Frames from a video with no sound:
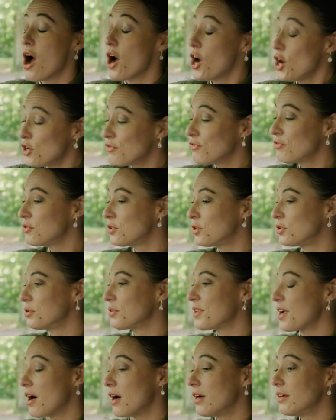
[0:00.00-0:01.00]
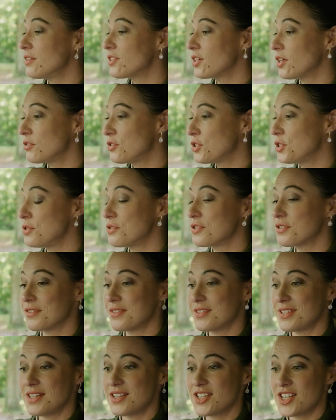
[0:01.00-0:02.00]
Overall, the Hyundai
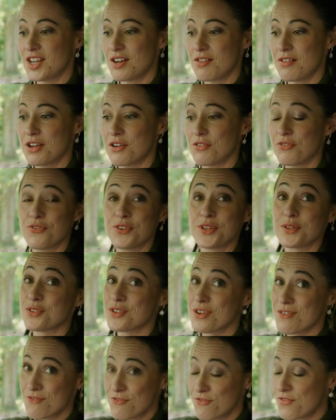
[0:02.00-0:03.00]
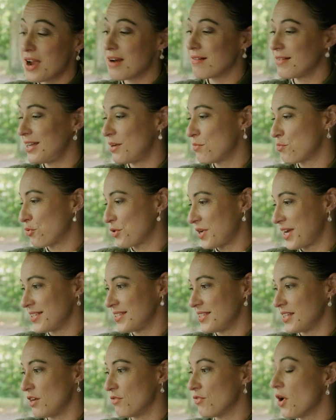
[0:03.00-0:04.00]
Tucson's interior feels very
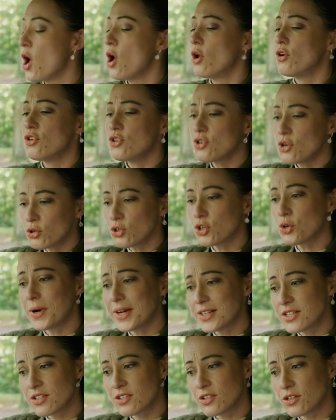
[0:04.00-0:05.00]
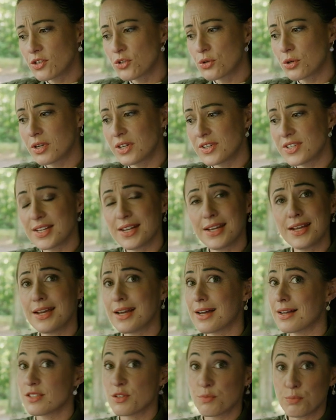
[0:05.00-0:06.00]
impressive. Not quite as good quality
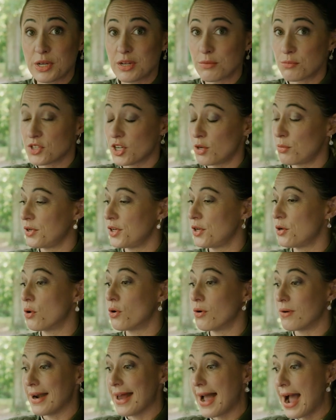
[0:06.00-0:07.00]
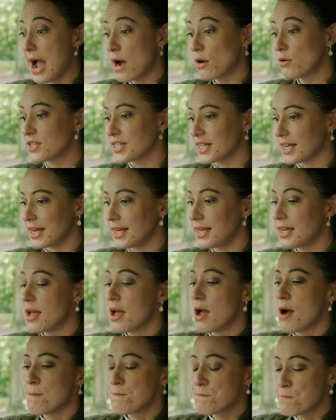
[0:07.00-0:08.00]
as a BMW or an Audi,
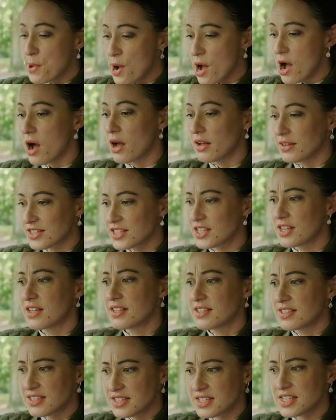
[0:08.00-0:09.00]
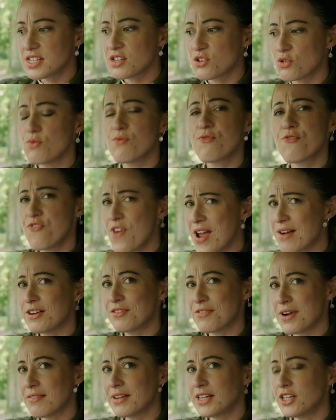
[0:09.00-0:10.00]
but still very,
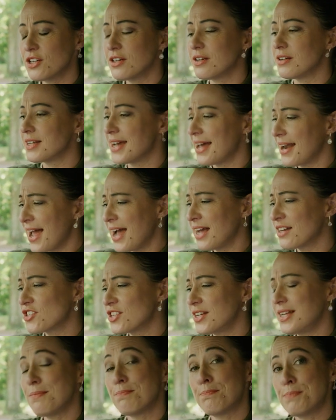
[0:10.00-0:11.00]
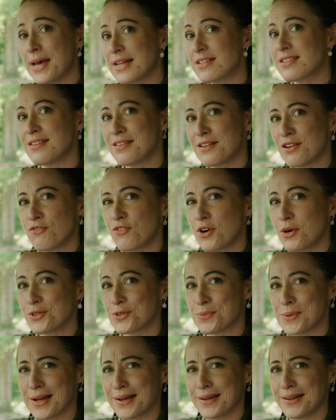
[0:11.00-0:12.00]
very good and actually better than a
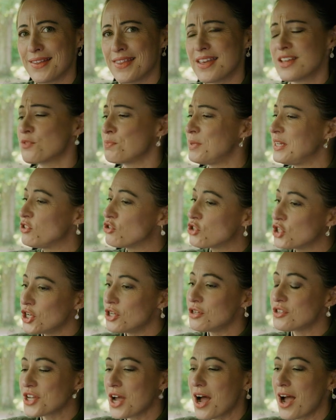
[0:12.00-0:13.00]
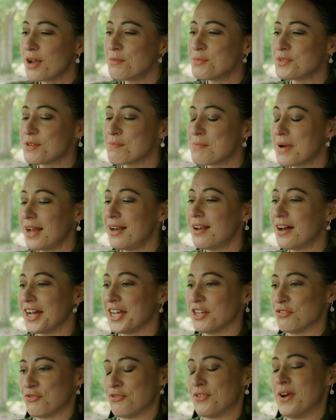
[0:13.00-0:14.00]
Volkswagen. And there's been two times in my
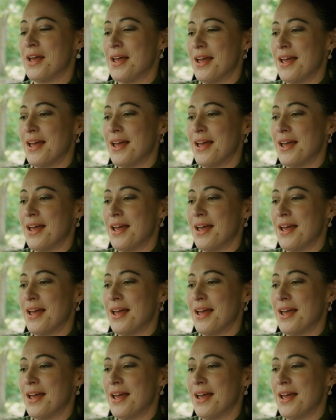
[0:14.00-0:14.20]
life